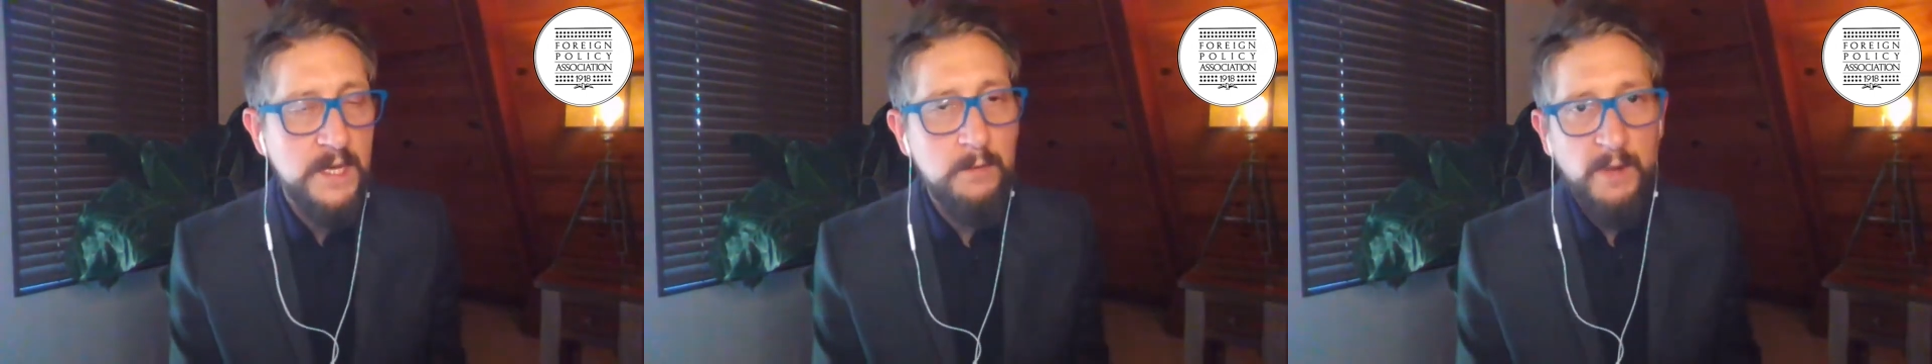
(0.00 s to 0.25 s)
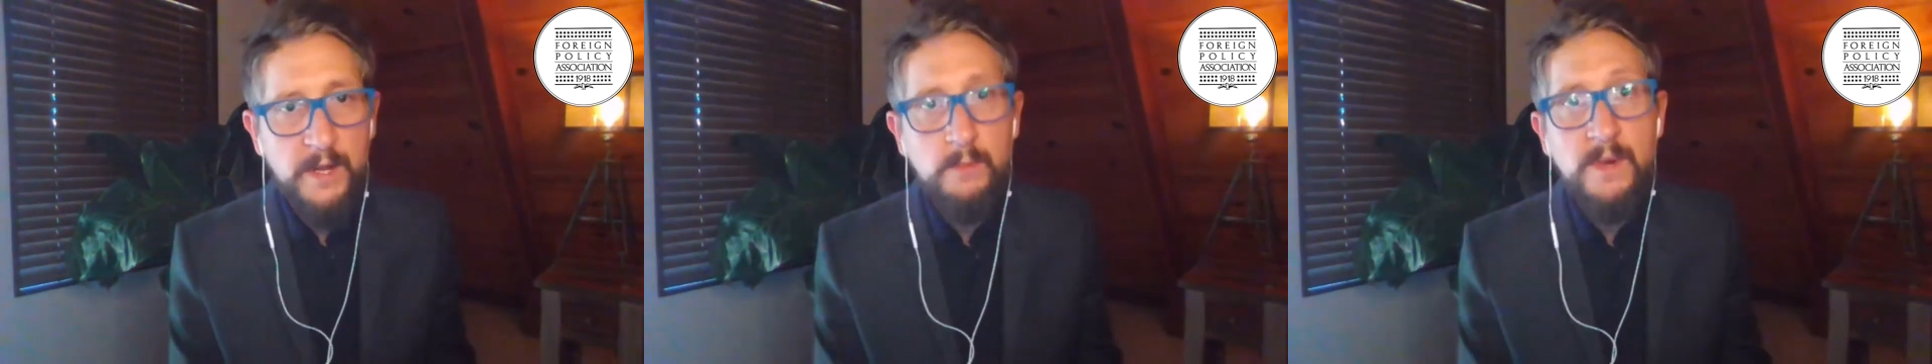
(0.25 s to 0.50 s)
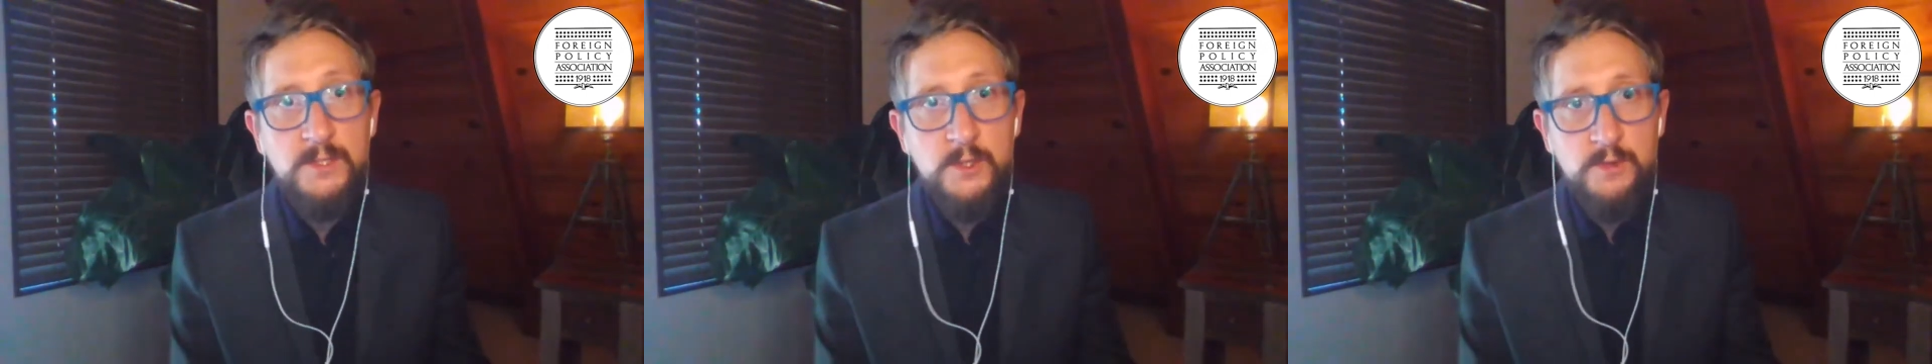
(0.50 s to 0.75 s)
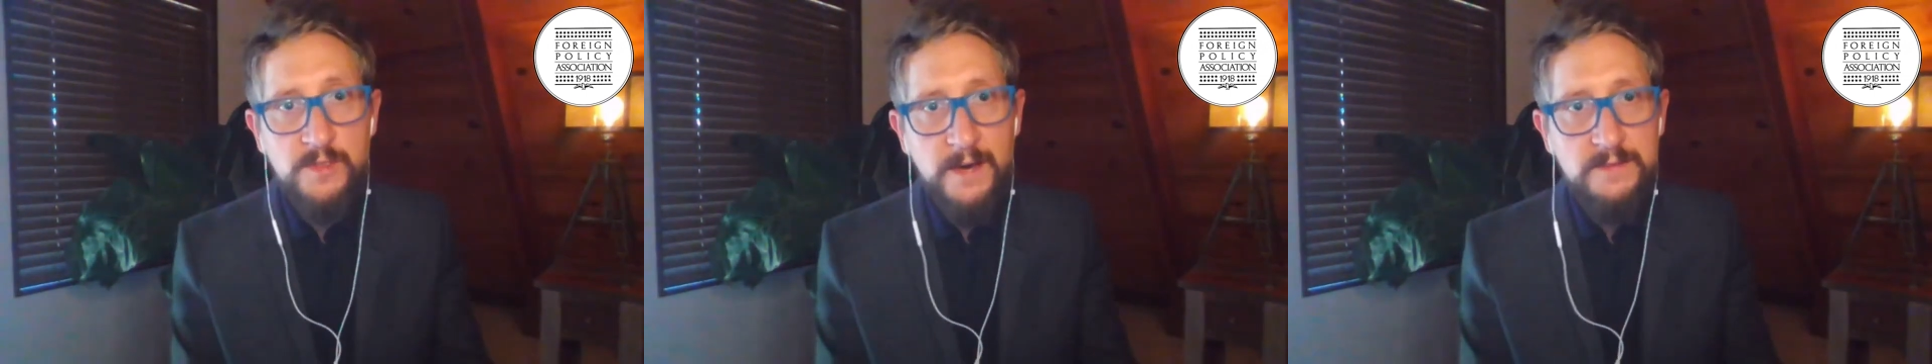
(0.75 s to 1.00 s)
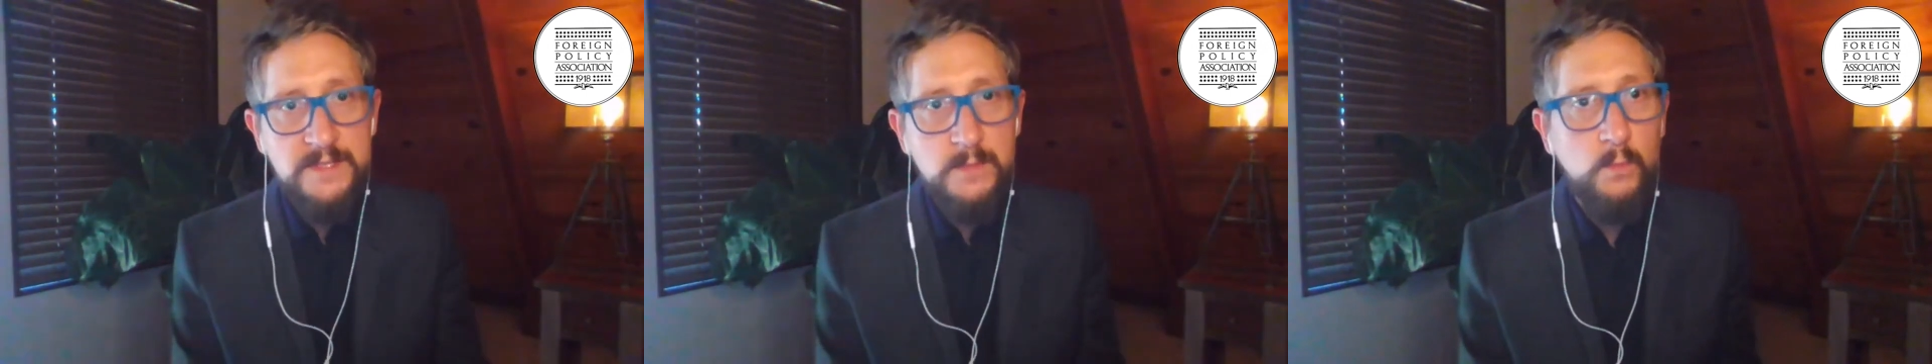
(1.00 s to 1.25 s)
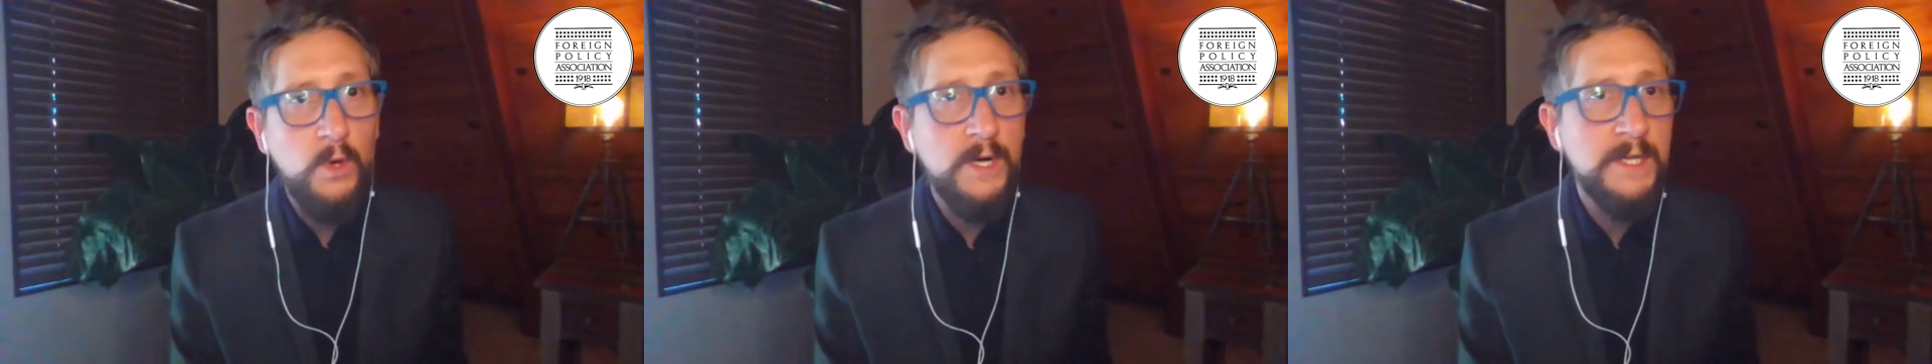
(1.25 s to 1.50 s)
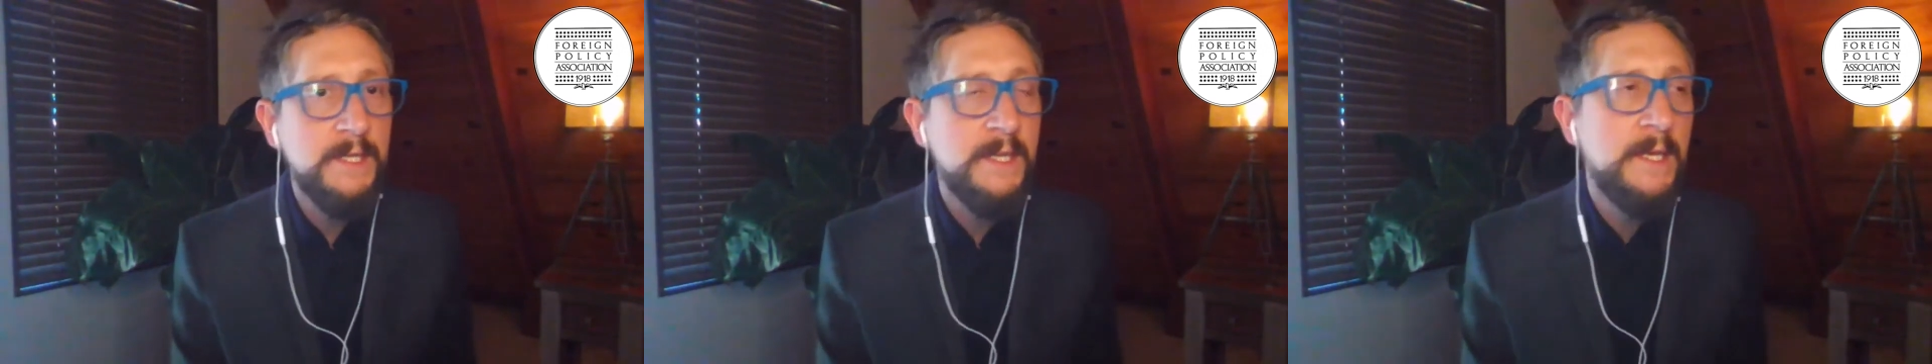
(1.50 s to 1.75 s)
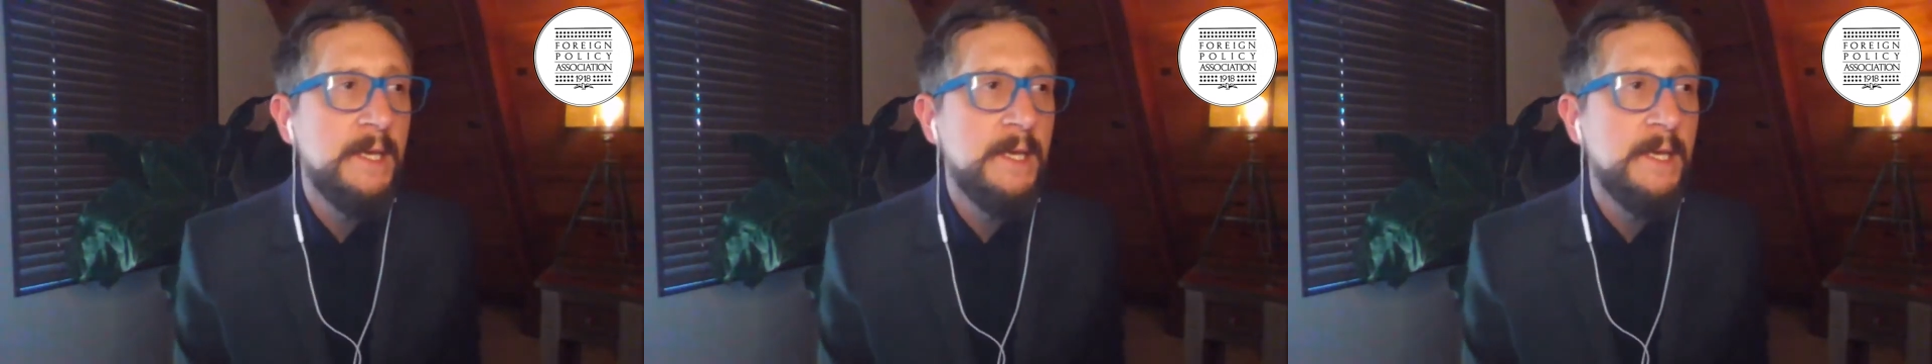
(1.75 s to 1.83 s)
right around 2001.